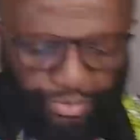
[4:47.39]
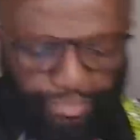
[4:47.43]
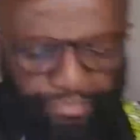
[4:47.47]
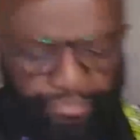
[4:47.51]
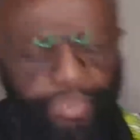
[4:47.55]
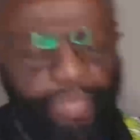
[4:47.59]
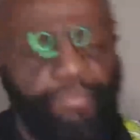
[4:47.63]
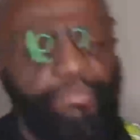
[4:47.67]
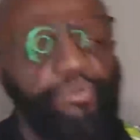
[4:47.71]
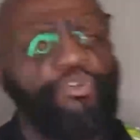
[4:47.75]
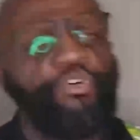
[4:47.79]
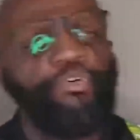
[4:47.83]
for
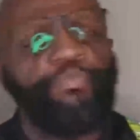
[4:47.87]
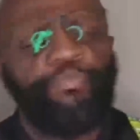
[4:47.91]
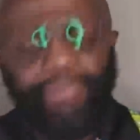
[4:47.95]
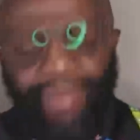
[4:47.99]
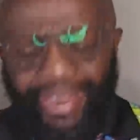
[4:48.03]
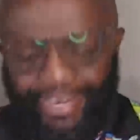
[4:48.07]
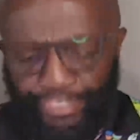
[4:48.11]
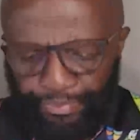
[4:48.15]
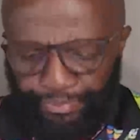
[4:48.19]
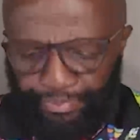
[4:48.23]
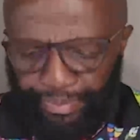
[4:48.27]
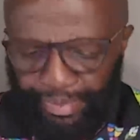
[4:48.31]
biblical
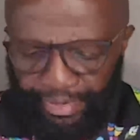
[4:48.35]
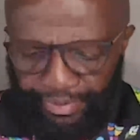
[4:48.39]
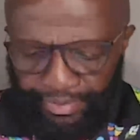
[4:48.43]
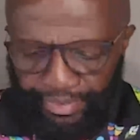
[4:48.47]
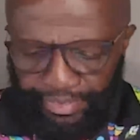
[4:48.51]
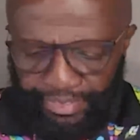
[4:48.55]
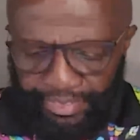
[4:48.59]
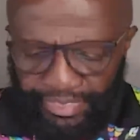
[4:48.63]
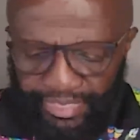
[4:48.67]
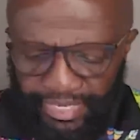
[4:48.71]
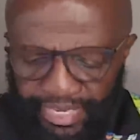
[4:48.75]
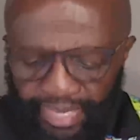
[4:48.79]

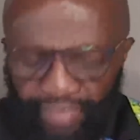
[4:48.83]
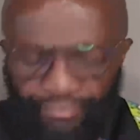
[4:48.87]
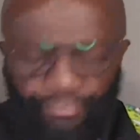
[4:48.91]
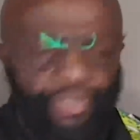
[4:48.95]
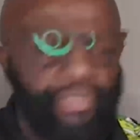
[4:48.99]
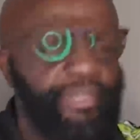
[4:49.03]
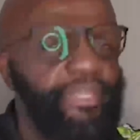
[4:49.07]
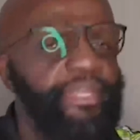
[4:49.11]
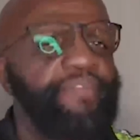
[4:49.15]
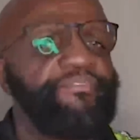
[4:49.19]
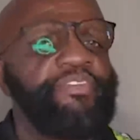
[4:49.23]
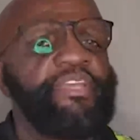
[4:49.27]
prosperity, for
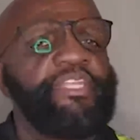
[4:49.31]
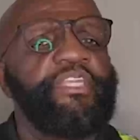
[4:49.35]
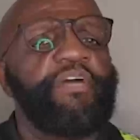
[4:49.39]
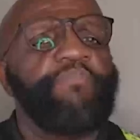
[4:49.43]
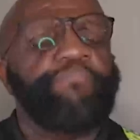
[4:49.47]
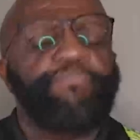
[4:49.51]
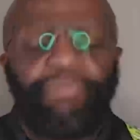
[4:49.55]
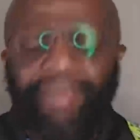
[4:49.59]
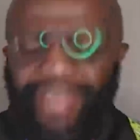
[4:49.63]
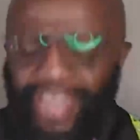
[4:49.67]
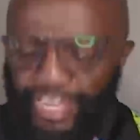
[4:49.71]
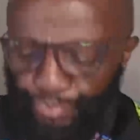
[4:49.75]
living the
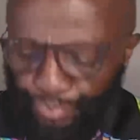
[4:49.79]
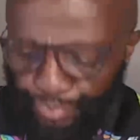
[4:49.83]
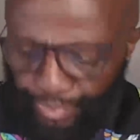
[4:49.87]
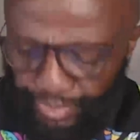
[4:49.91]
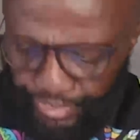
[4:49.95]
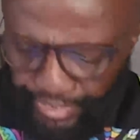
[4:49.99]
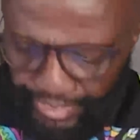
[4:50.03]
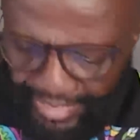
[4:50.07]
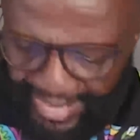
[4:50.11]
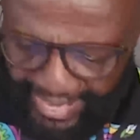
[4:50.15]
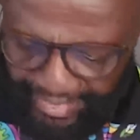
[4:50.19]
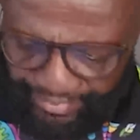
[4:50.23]

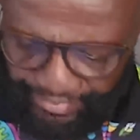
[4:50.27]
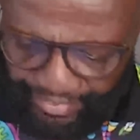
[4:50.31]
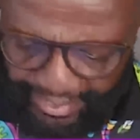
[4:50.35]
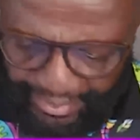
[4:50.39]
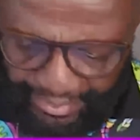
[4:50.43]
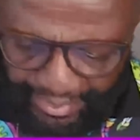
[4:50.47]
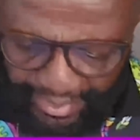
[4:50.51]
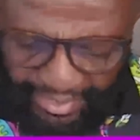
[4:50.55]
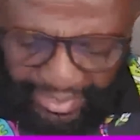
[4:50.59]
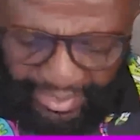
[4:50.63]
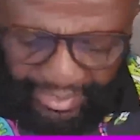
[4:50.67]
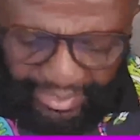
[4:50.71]
prosperous life.
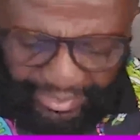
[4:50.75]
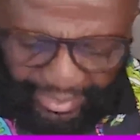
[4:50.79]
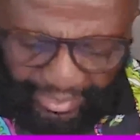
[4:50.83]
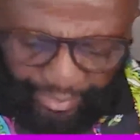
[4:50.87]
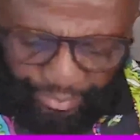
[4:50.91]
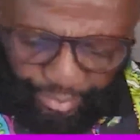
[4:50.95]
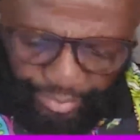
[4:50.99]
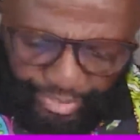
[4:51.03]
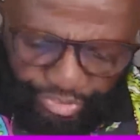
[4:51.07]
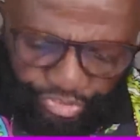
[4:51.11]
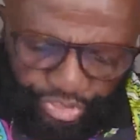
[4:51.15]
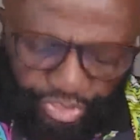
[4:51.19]
Now,
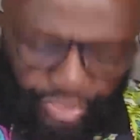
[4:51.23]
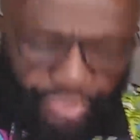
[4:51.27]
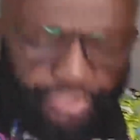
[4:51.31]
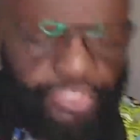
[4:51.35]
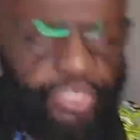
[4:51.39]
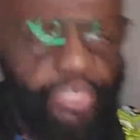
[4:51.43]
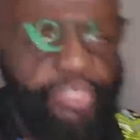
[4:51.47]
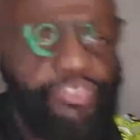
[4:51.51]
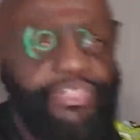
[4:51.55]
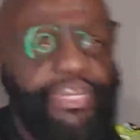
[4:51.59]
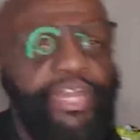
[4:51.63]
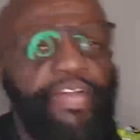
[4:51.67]
that we should
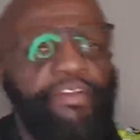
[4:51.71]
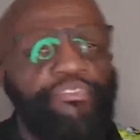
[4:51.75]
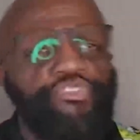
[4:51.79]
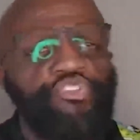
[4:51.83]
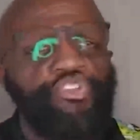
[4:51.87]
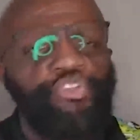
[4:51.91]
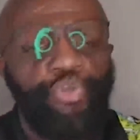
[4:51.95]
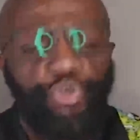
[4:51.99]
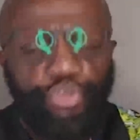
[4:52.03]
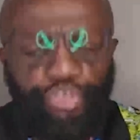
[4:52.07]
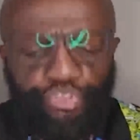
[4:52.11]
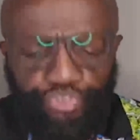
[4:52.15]
teach our
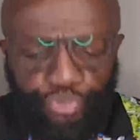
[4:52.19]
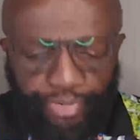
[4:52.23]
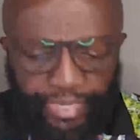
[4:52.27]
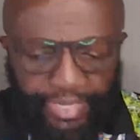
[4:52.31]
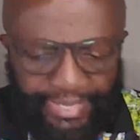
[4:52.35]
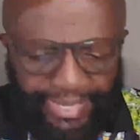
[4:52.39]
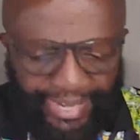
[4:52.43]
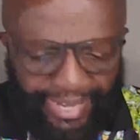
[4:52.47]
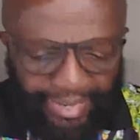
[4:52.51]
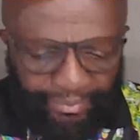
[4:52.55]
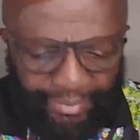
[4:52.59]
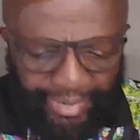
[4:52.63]

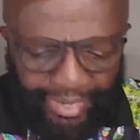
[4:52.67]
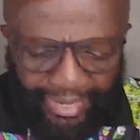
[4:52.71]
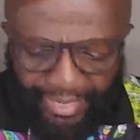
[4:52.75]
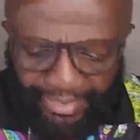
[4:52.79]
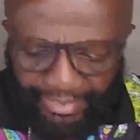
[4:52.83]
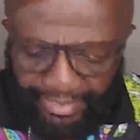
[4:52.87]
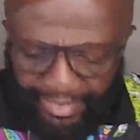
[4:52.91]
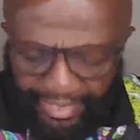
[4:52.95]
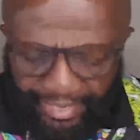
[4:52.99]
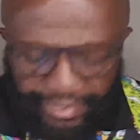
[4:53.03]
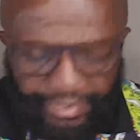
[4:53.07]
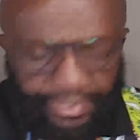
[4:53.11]
children,
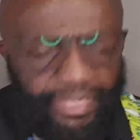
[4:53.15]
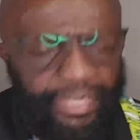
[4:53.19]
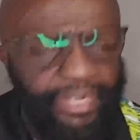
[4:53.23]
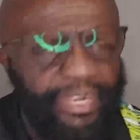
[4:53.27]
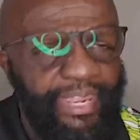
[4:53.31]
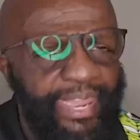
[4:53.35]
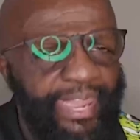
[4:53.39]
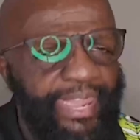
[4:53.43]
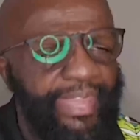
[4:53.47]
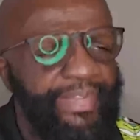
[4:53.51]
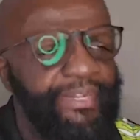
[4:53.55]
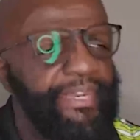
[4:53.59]
amen, and,
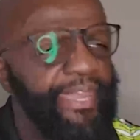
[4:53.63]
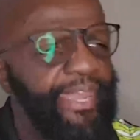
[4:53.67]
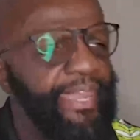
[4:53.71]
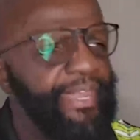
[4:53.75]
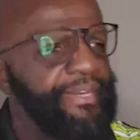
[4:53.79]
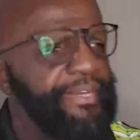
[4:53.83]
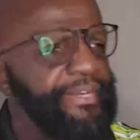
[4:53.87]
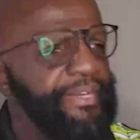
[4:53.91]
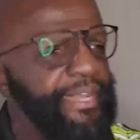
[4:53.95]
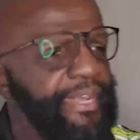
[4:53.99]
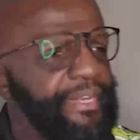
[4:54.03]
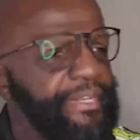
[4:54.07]
and,
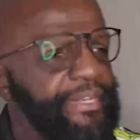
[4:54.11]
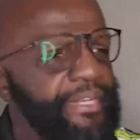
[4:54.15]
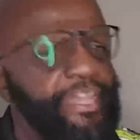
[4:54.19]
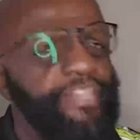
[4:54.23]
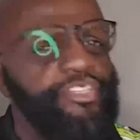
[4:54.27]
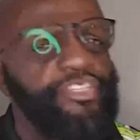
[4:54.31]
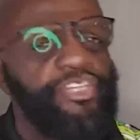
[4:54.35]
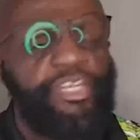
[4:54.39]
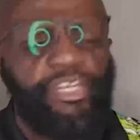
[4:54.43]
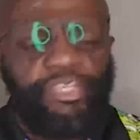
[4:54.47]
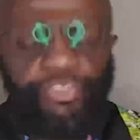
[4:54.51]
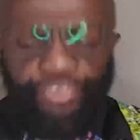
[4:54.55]
and, and they
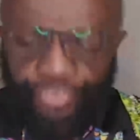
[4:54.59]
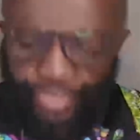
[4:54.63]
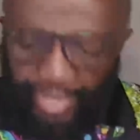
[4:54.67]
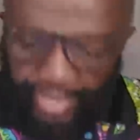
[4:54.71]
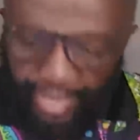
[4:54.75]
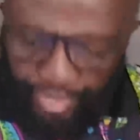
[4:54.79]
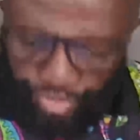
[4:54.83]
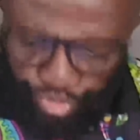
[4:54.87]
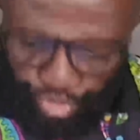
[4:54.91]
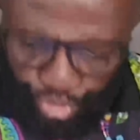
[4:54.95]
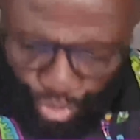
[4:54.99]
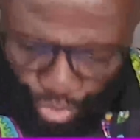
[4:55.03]
teach
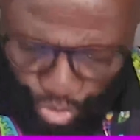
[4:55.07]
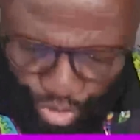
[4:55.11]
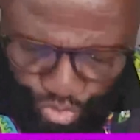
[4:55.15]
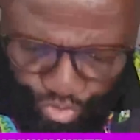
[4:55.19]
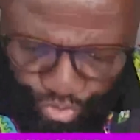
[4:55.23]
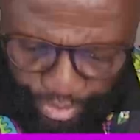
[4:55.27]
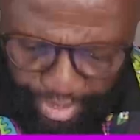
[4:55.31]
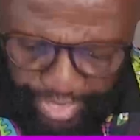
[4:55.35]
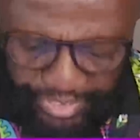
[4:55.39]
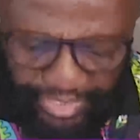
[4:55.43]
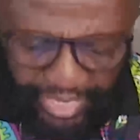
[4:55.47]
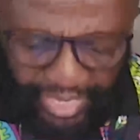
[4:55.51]
their
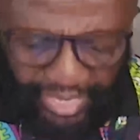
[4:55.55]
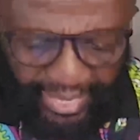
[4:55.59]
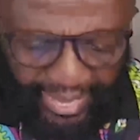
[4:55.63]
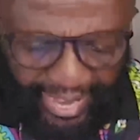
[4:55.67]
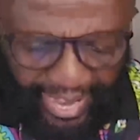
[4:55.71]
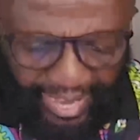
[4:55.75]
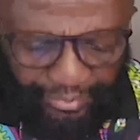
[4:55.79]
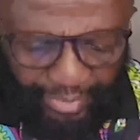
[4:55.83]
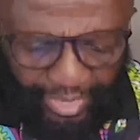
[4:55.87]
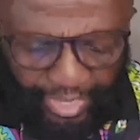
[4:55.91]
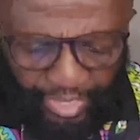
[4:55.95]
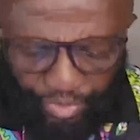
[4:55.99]
children,
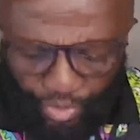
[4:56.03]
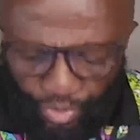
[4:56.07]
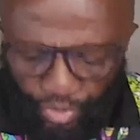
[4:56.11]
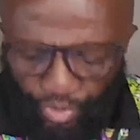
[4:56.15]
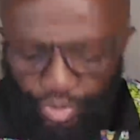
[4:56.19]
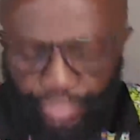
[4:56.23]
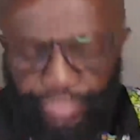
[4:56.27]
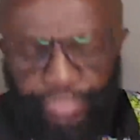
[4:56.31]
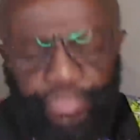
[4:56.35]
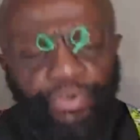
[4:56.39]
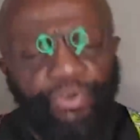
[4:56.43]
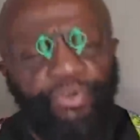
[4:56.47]
amen,
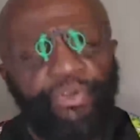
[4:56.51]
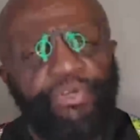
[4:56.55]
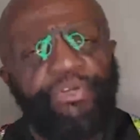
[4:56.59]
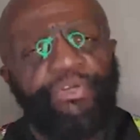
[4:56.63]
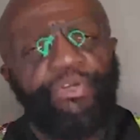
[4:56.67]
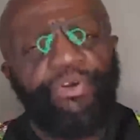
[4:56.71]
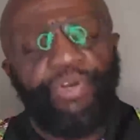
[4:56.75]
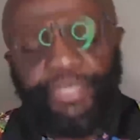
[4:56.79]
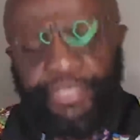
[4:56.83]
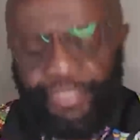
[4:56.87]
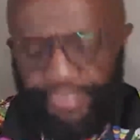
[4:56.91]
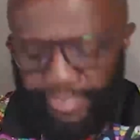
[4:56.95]
on and on
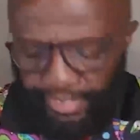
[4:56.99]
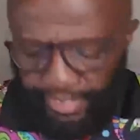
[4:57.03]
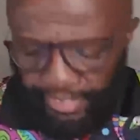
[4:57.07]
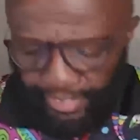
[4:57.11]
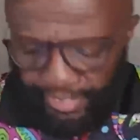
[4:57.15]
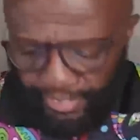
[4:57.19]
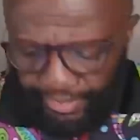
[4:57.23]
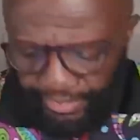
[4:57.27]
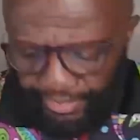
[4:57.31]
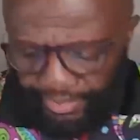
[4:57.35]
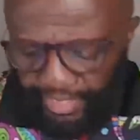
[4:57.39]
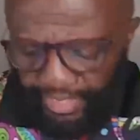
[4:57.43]
and on. And
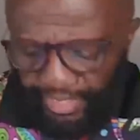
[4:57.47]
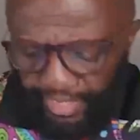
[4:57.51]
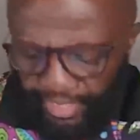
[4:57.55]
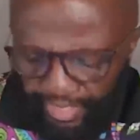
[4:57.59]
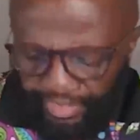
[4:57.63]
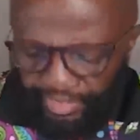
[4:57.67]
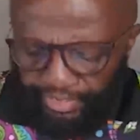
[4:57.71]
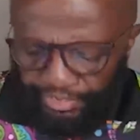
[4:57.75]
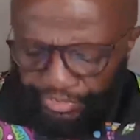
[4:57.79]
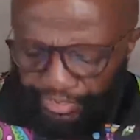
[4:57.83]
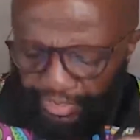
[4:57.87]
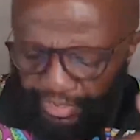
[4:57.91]
here,
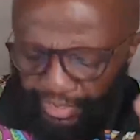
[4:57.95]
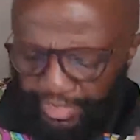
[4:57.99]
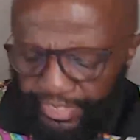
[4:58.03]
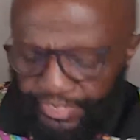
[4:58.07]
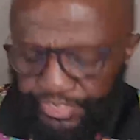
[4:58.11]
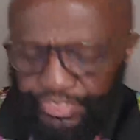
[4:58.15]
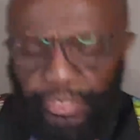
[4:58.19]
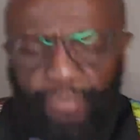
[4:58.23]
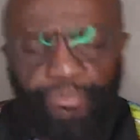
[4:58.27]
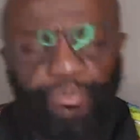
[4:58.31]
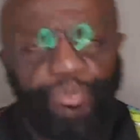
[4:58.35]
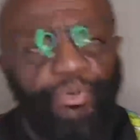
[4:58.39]
here's the
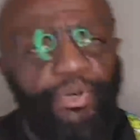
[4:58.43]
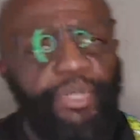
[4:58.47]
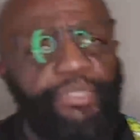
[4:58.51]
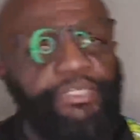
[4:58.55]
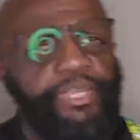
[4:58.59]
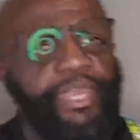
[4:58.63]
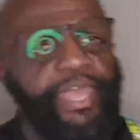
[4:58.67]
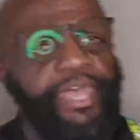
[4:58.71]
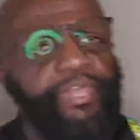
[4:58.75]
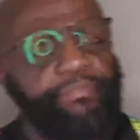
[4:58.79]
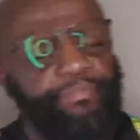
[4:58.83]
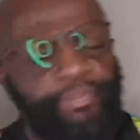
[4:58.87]
list. Number one,
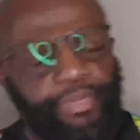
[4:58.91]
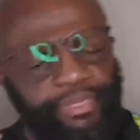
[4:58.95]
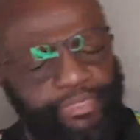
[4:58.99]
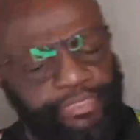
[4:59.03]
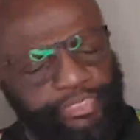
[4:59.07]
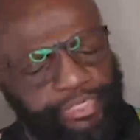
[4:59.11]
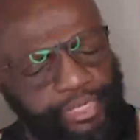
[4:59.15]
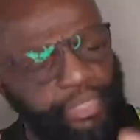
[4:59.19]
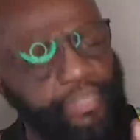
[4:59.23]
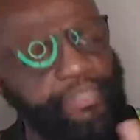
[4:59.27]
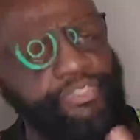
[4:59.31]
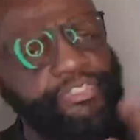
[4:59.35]
you gotta be a
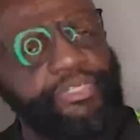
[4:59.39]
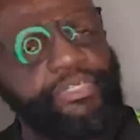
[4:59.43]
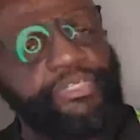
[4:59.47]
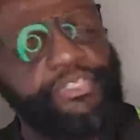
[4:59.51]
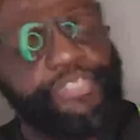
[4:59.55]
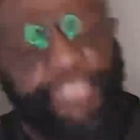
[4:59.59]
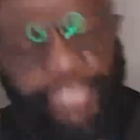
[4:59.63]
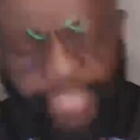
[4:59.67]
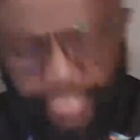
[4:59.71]
diligent